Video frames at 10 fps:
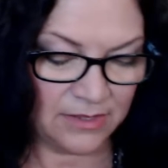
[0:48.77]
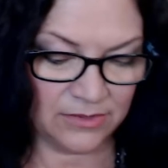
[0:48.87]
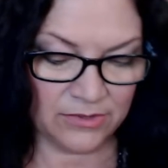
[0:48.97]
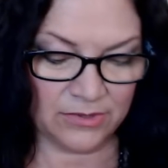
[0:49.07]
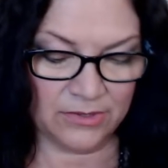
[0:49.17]

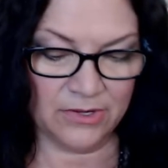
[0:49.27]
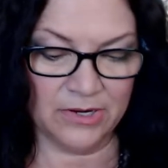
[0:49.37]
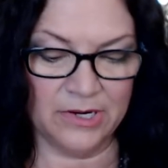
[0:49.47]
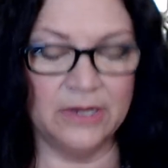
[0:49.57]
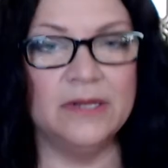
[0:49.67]
Third
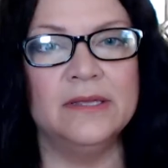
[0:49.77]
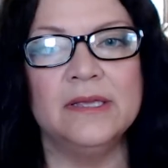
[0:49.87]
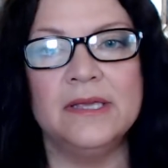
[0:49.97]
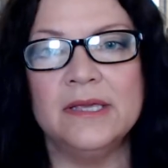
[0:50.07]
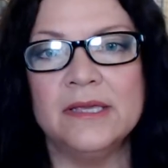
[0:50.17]
card
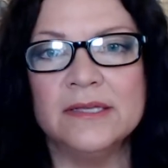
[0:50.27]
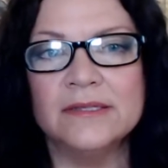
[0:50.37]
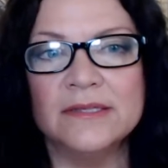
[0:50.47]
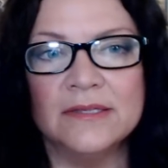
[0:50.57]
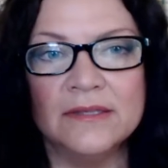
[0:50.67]

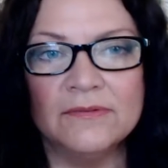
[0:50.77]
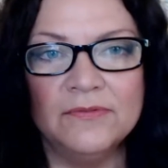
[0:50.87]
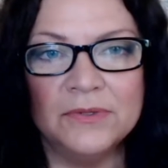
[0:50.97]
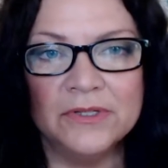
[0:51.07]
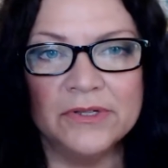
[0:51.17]
is the
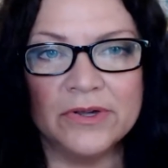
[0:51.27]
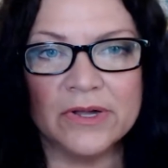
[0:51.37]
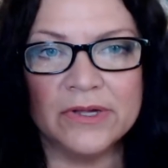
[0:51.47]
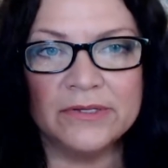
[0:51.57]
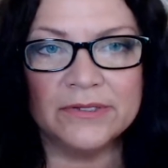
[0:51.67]
Fool card.